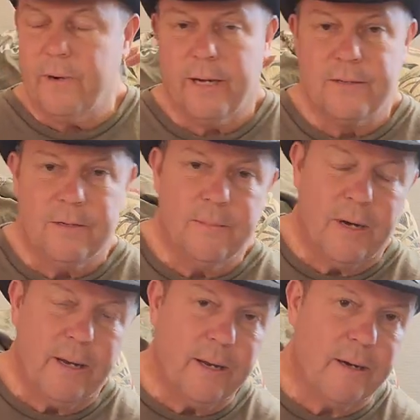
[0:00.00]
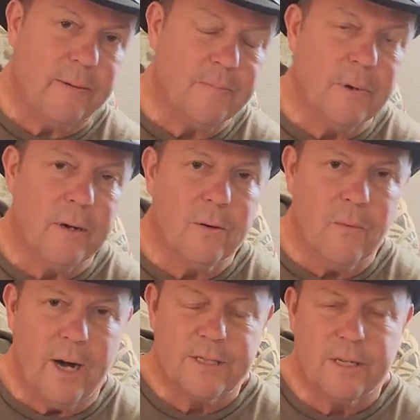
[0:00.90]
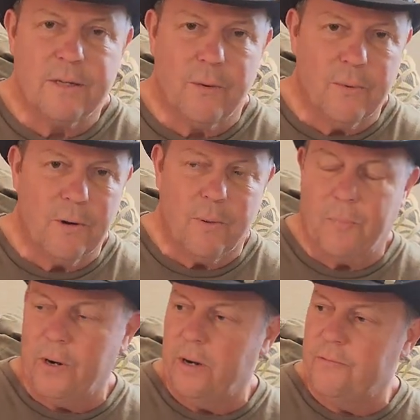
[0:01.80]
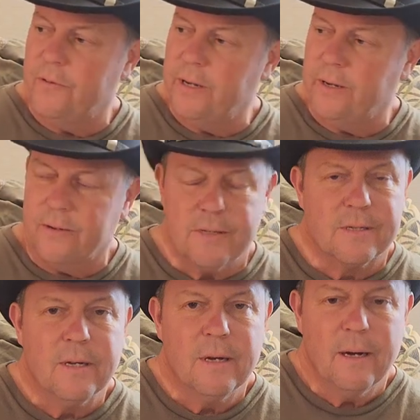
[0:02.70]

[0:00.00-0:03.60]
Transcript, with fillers: when I do my uh, uh, watching the world burn videos,